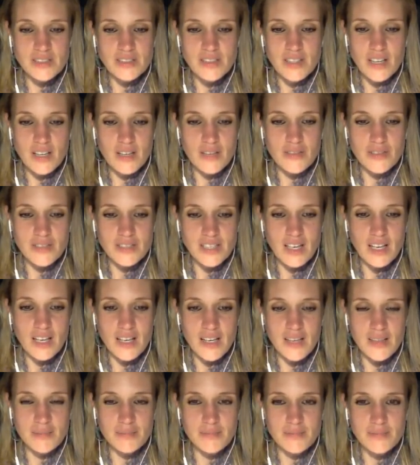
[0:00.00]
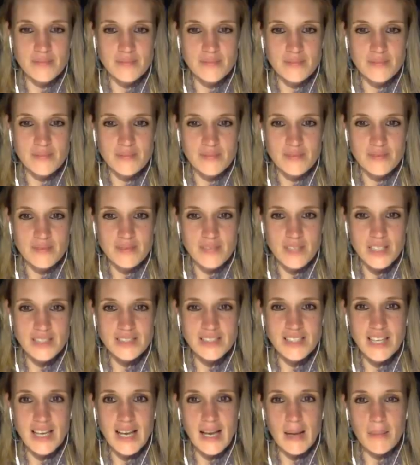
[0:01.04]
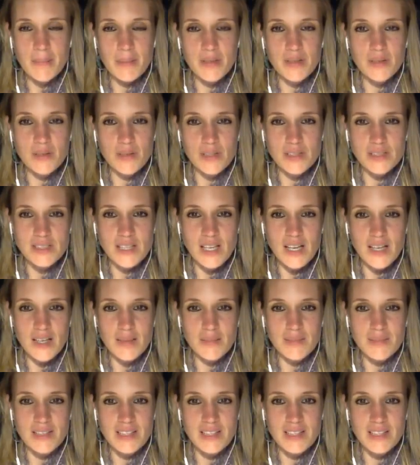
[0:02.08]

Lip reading: over time. I see it happen all the time.